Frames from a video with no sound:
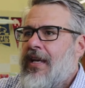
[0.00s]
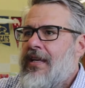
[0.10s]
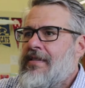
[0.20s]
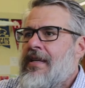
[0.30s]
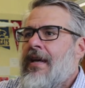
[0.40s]

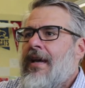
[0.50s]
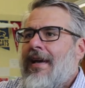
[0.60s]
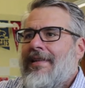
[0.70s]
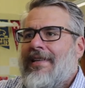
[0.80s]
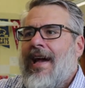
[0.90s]
kids
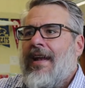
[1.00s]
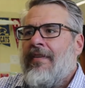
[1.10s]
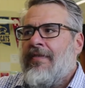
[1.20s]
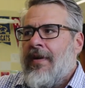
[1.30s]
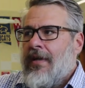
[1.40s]
is kind
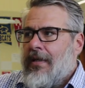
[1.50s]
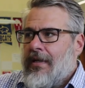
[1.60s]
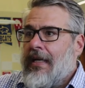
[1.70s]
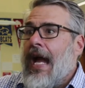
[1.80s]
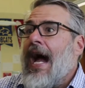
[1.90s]
of
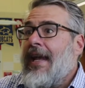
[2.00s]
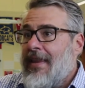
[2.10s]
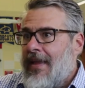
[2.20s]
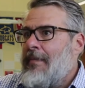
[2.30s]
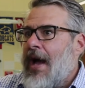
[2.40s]
guide
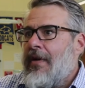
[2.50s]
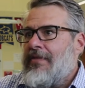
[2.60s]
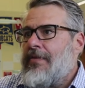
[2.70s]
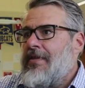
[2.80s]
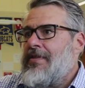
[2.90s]
them
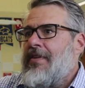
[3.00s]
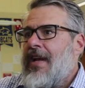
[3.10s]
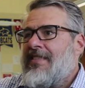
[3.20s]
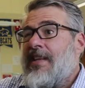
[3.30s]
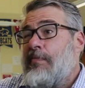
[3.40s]
out towards their
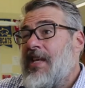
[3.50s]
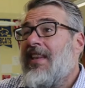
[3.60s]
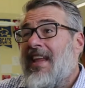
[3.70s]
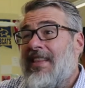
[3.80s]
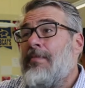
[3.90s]
next steps
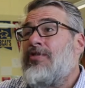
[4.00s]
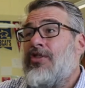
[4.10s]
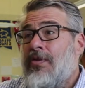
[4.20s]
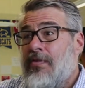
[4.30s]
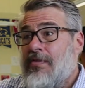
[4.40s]
and let them
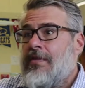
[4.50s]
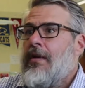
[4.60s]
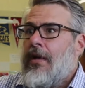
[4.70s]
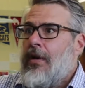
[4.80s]
choose